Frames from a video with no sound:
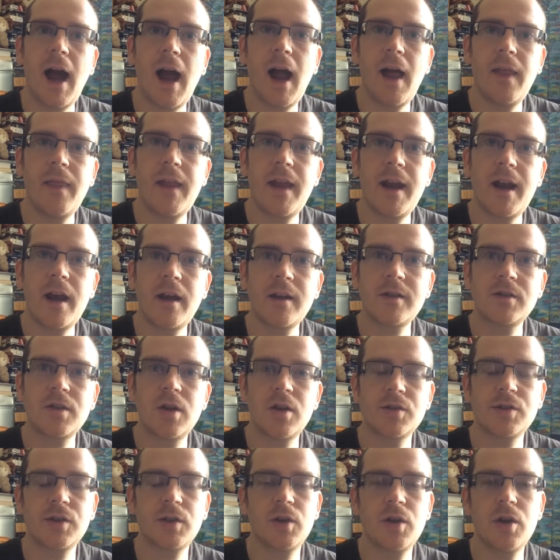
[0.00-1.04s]
and then I
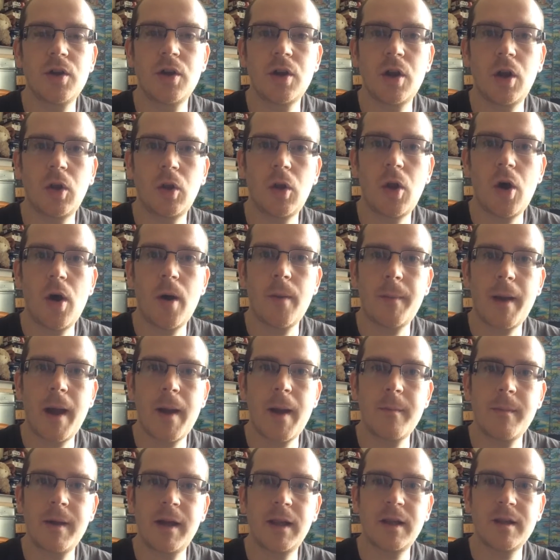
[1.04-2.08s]
started to learn a lot
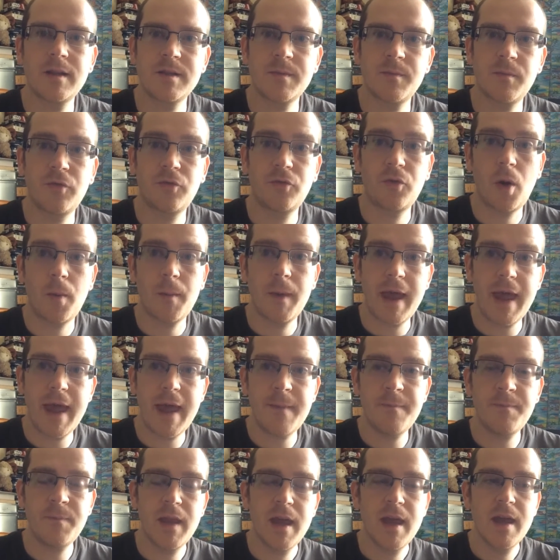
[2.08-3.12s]
about minimalism from
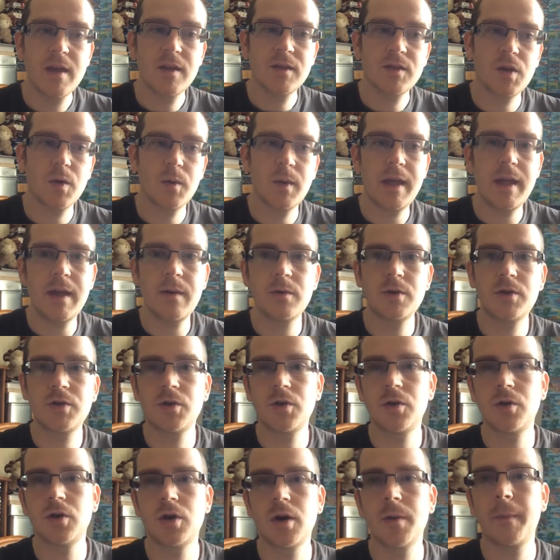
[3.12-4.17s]
him. So he would
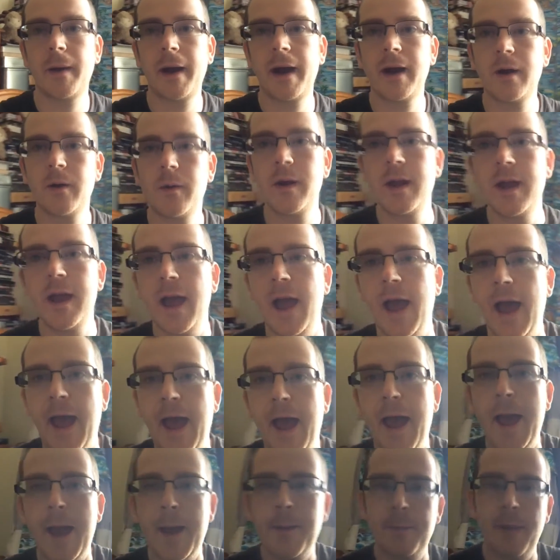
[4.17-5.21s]
talk about
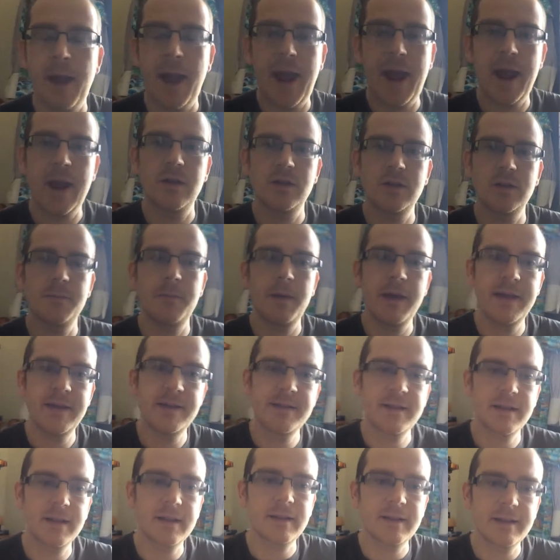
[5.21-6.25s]
how to
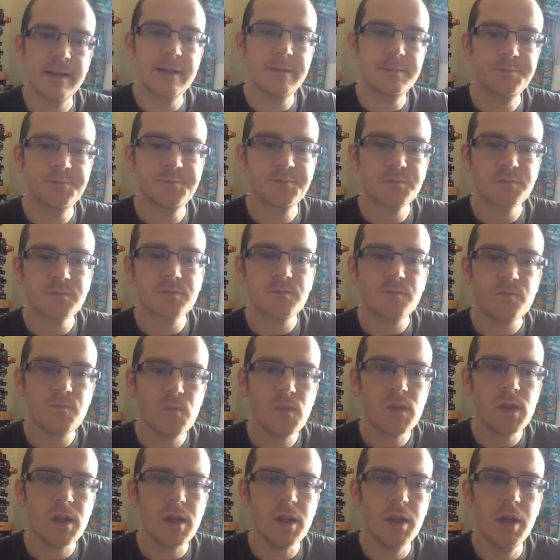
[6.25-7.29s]
basically,
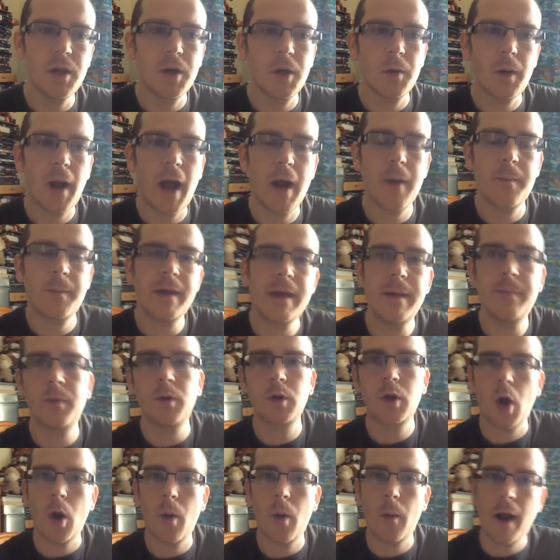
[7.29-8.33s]
you know, how
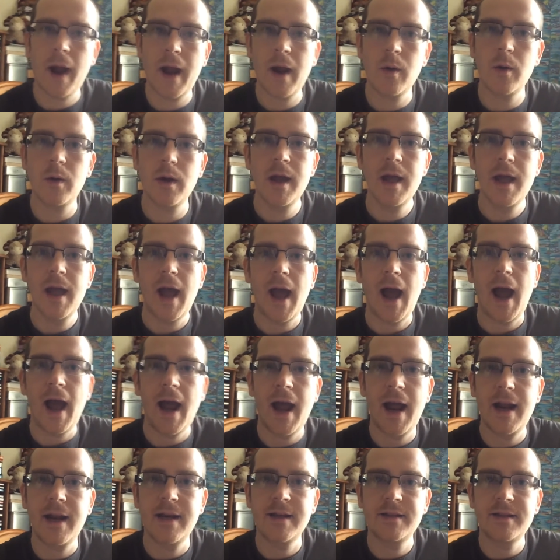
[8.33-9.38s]
people go out
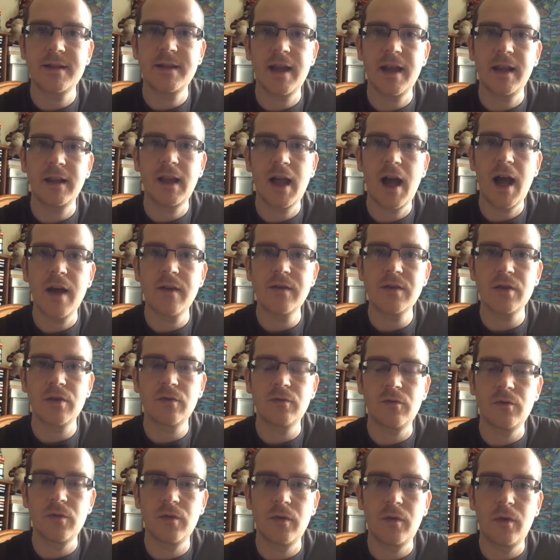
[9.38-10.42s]
and their lives
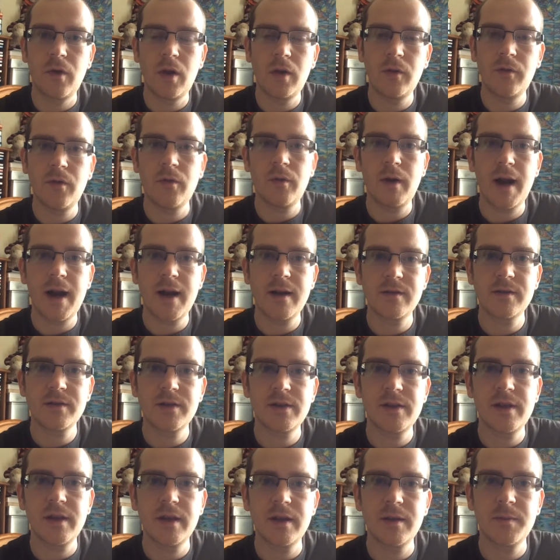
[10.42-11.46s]
revolve around
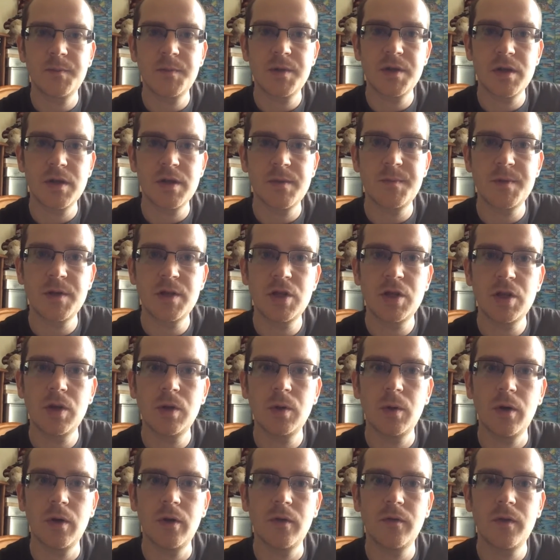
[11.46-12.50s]
the
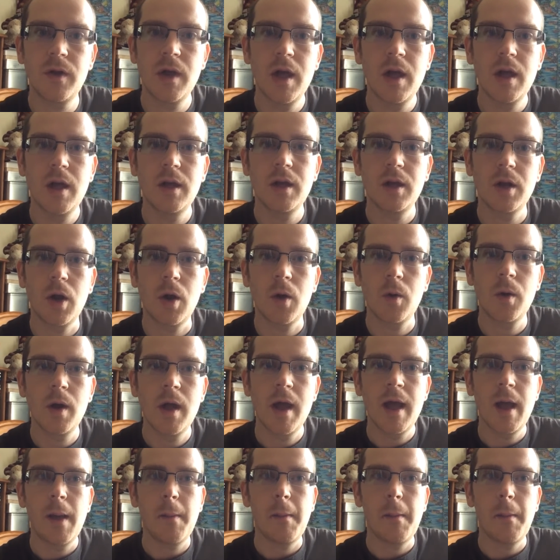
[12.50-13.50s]
pursuit of, you know,